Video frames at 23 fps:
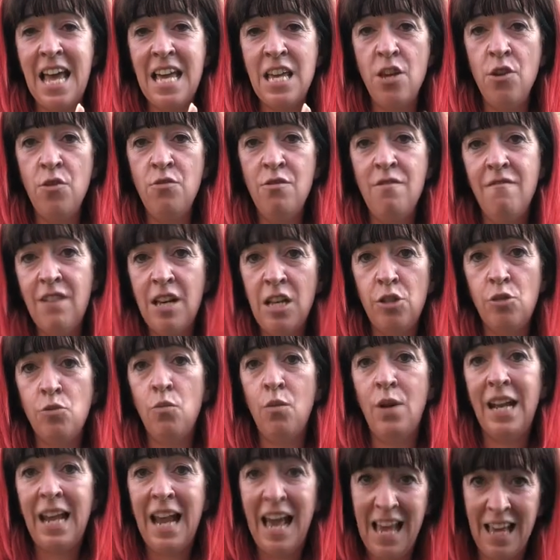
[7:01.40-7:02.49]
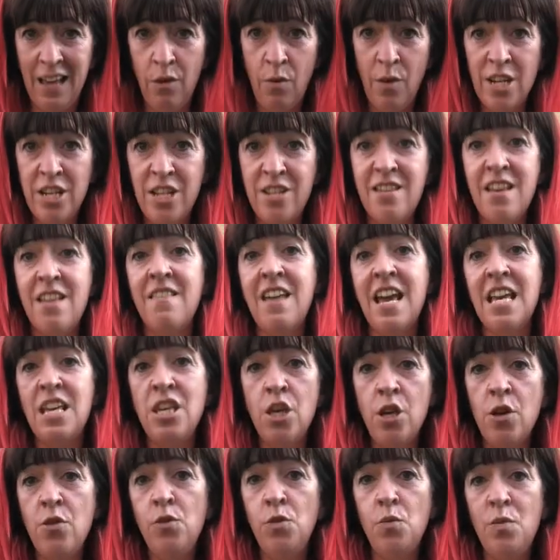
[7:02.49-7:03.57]
universal language that they
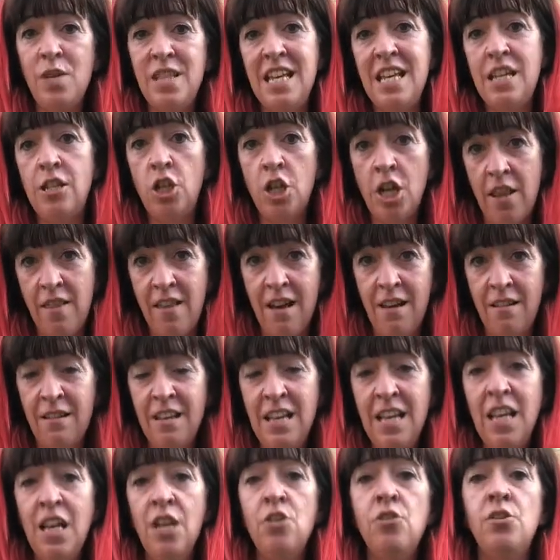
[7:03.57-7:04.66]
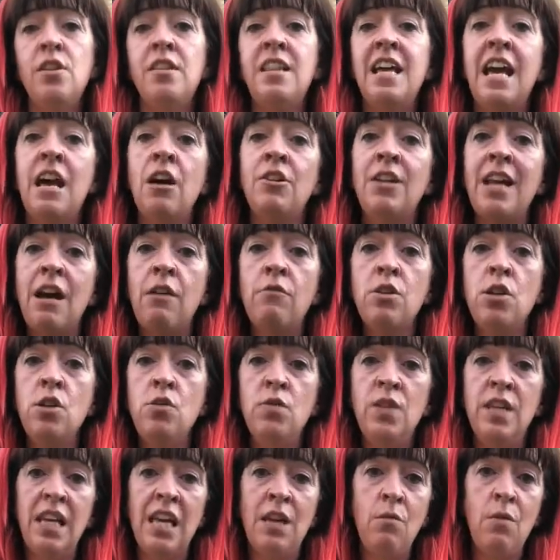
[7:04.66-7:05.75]
use with each other. So they are now
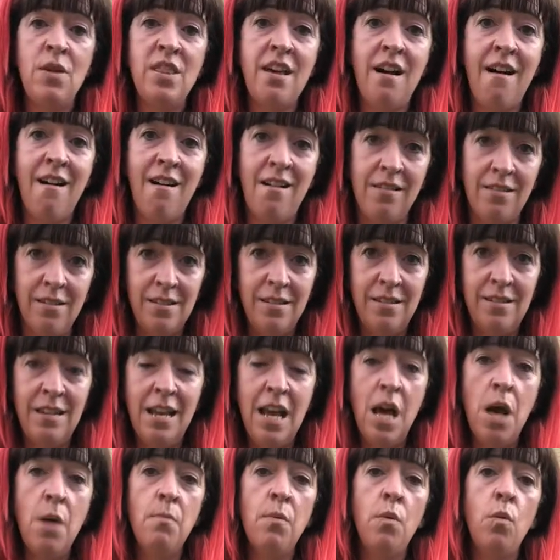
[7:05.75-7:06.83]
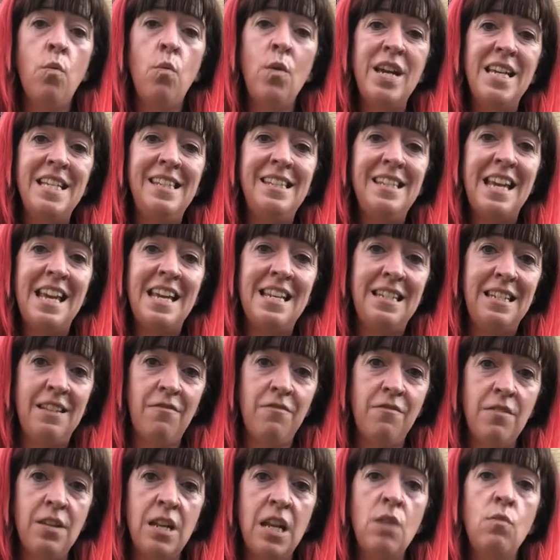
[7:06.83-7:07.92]
using it with us, but we see it
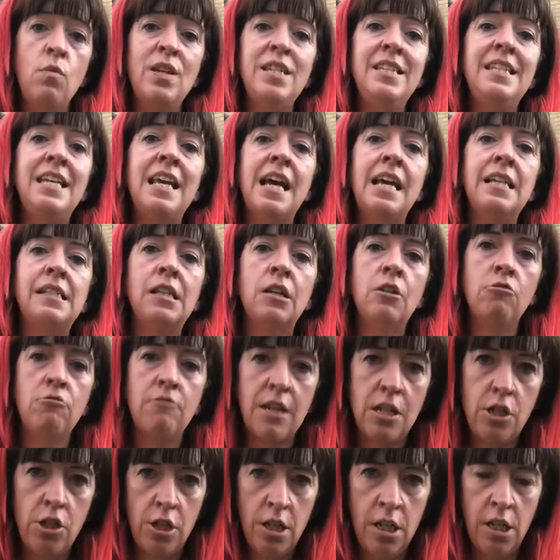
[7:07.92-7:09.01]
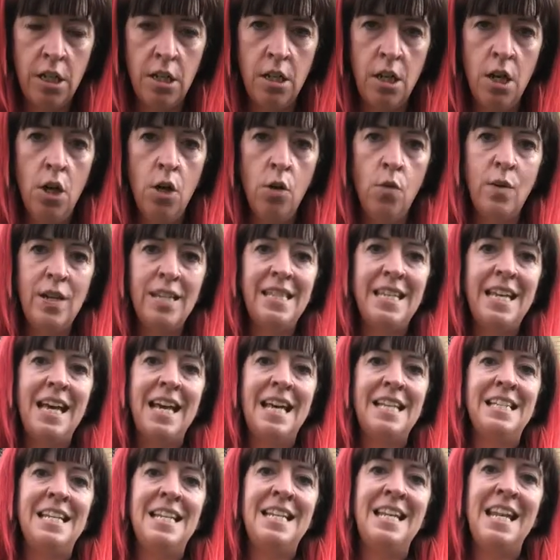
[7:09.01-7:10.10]
differently. We see it as aggression. We see it
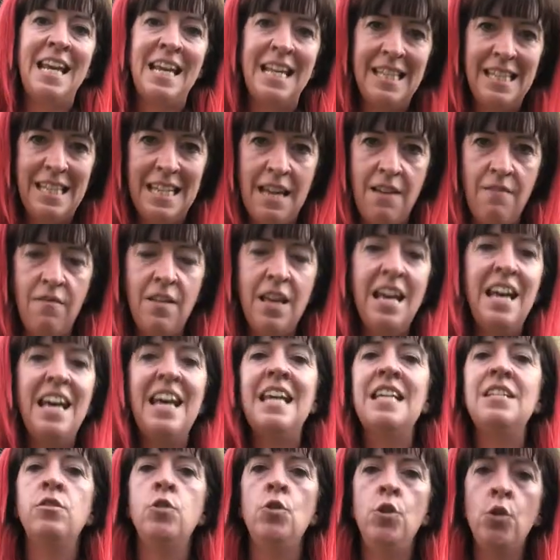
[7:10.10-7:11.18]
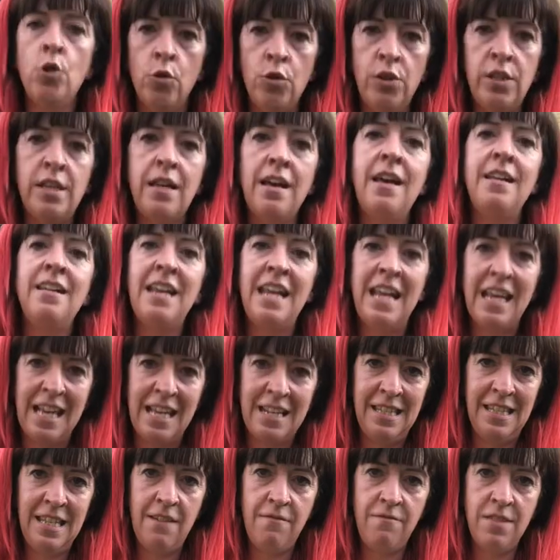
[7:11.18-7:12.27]
as a negative. It's not a
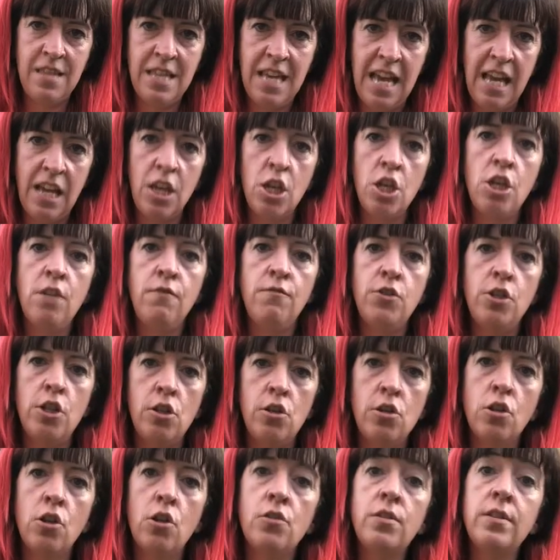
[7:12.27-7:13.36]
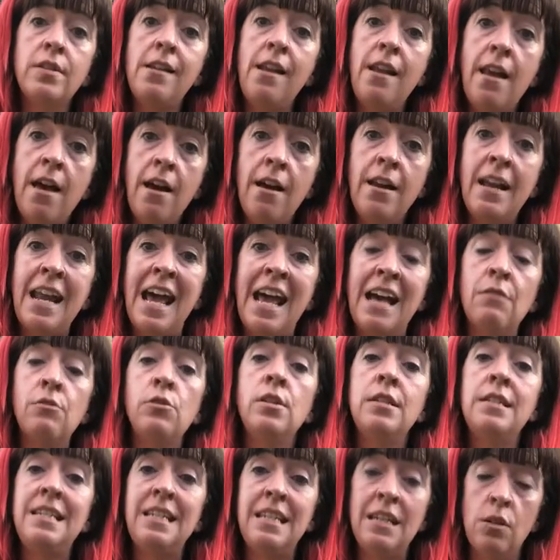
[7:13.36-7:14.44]
negative thing. You've just got to learn how
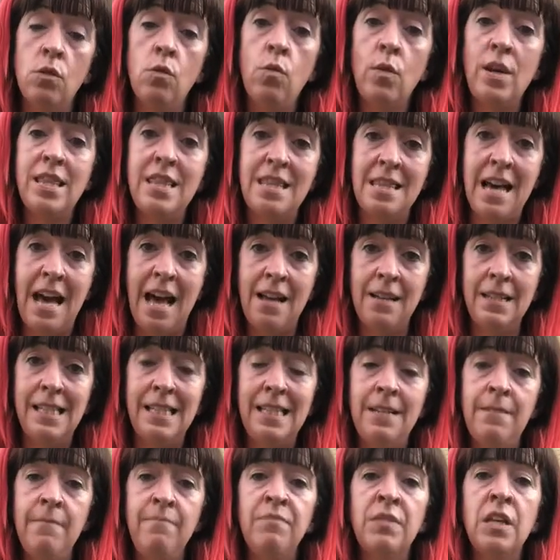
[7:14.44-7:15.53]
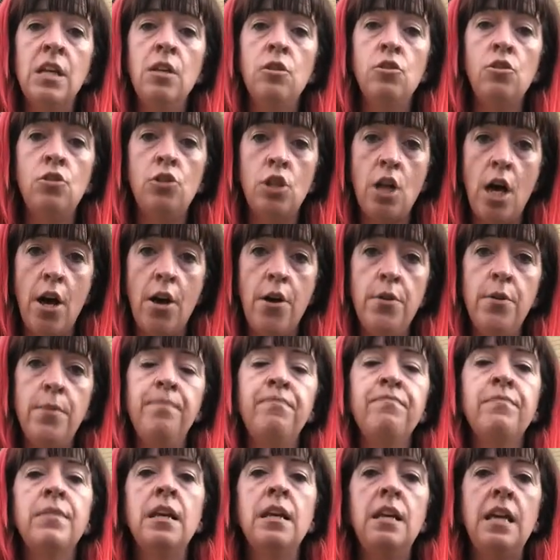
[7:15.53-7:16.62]
to deal with that. So
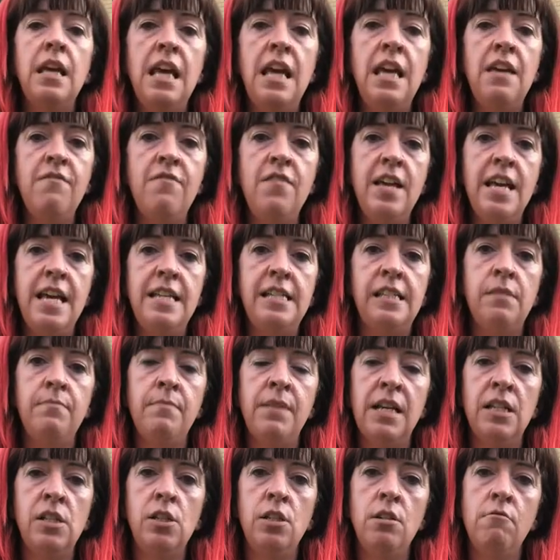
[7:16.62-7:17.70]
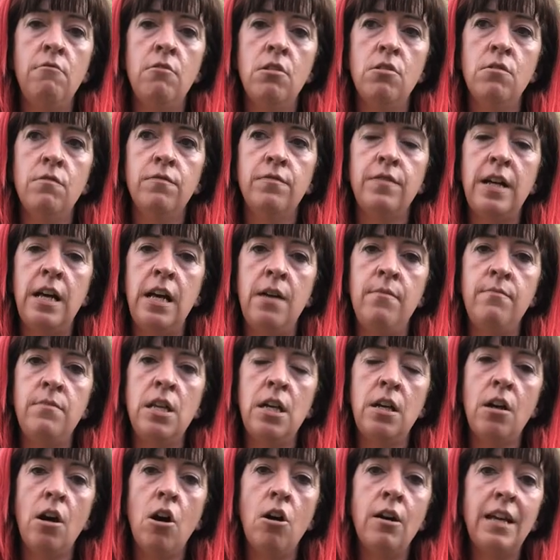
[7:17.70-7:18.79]
if it is a matter of
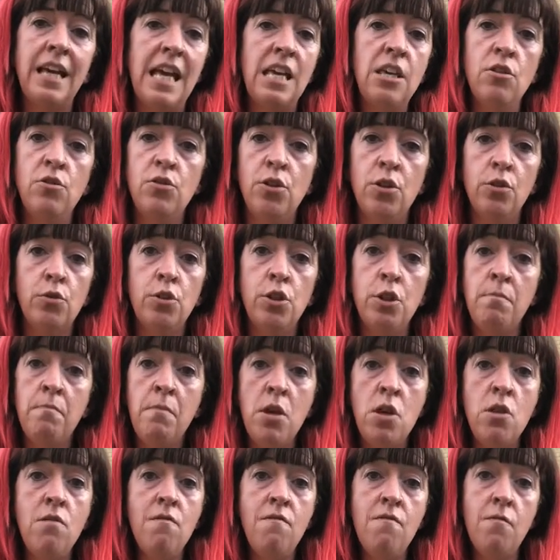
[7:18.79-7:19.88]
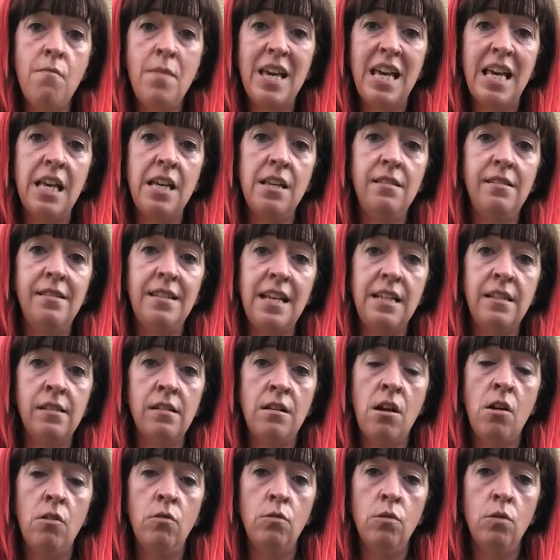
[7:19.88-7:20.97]
you can't get your dog to move because they
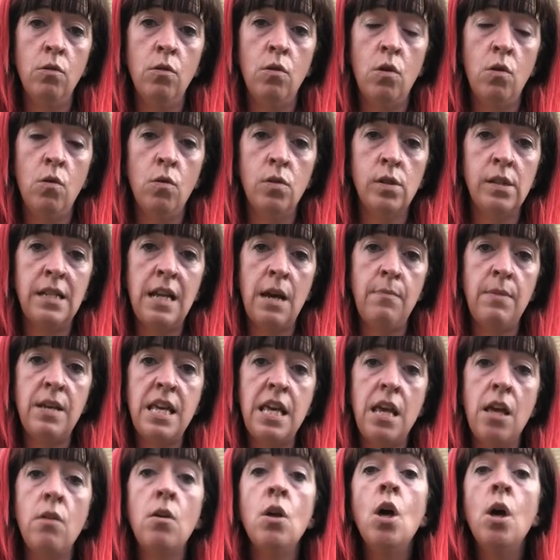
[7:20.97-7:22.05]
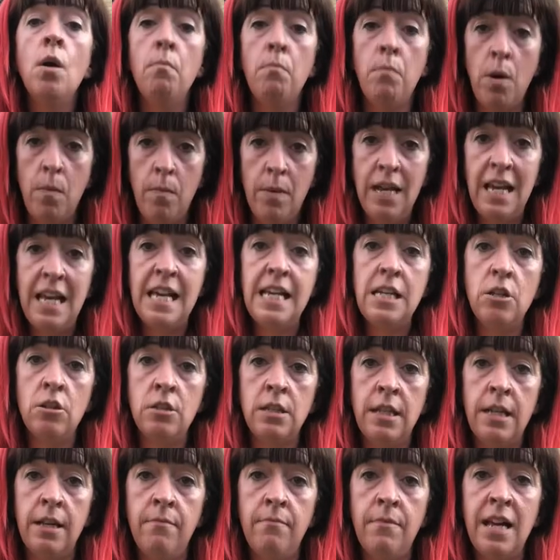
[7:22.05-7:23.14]
snarl or snap at you, pop a lead
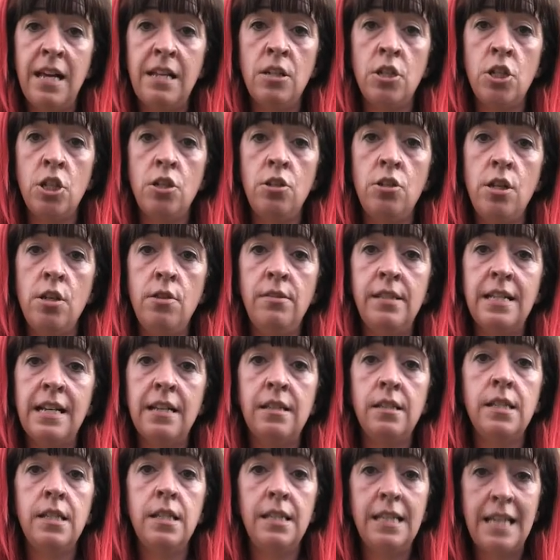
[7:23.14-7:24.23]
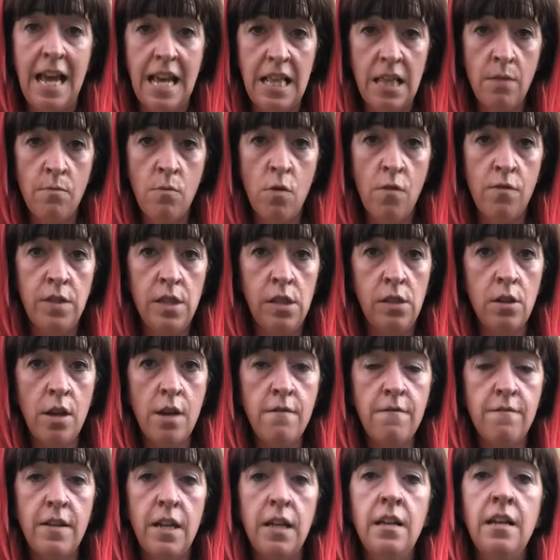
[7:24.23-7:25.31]
on them and just use that to take them off the
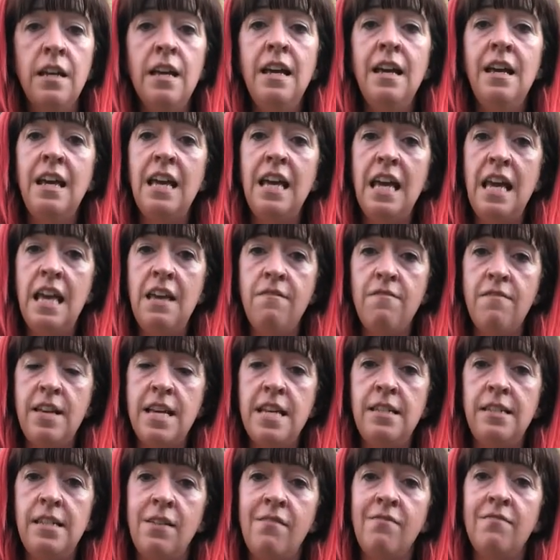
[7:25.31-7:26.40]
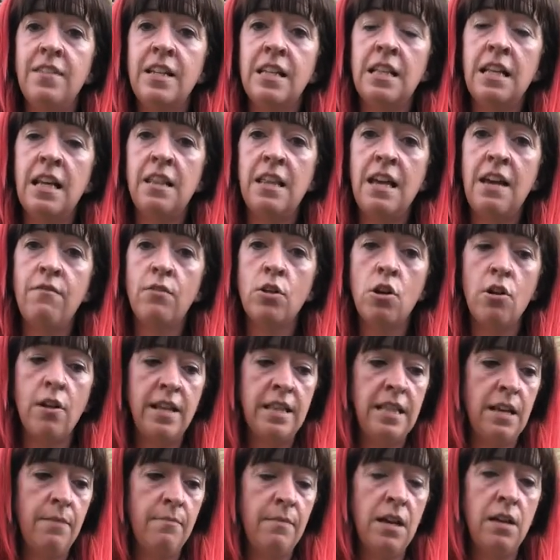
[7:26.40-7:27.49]
sofa. If it is something that they've got
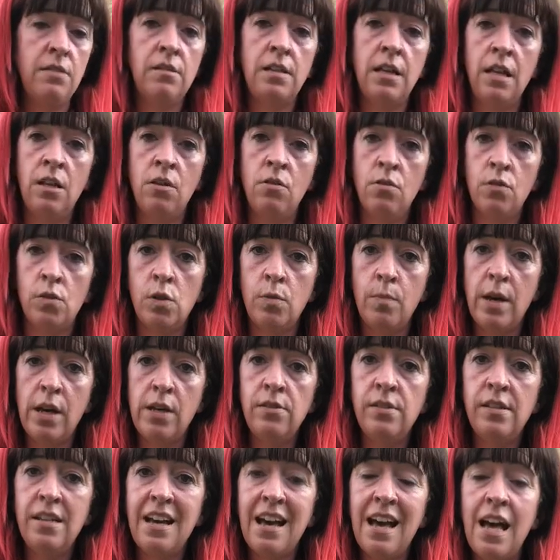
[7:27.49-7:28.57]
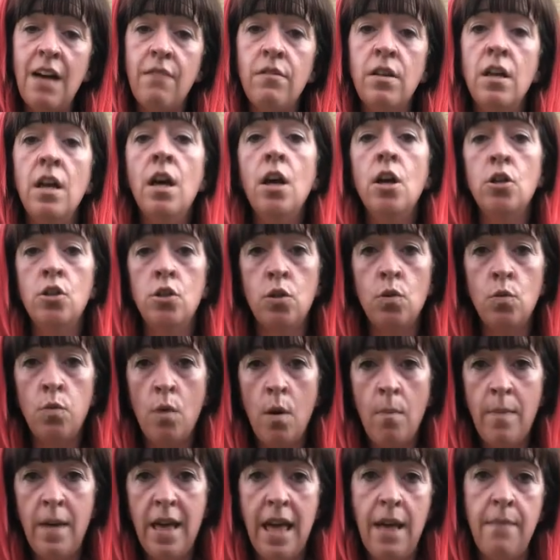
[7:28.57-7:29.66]
in their mouths they're not supposed to have,
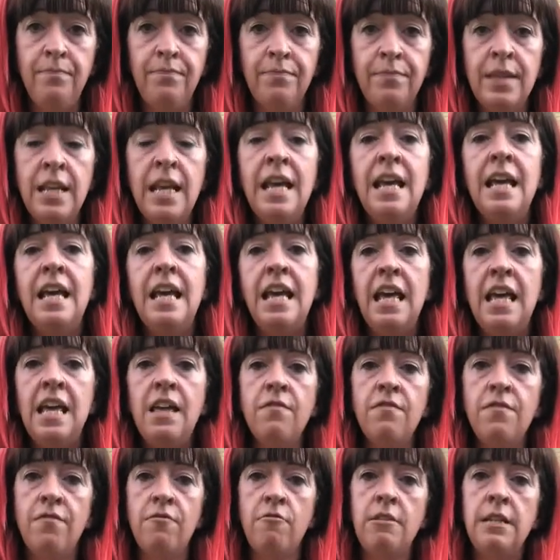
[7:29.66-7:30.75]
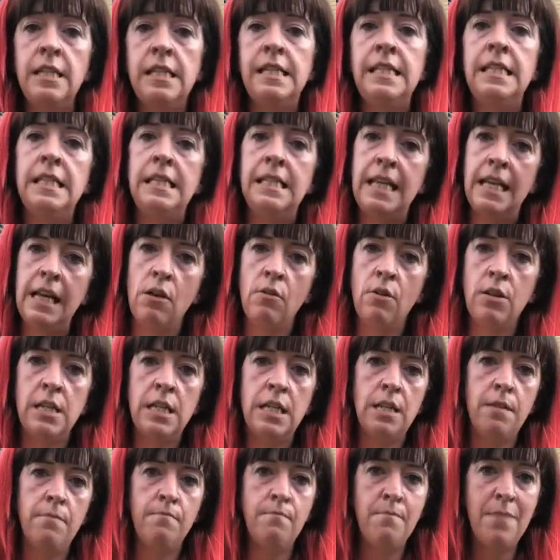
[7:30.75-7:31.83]
swap it. If, for instance, they go
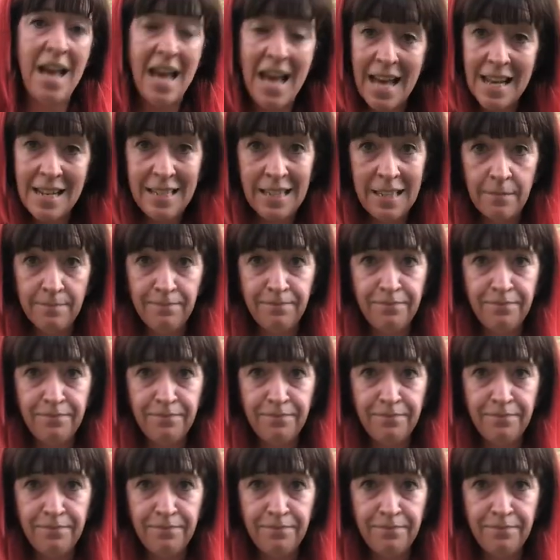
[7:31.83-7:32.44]
under the bed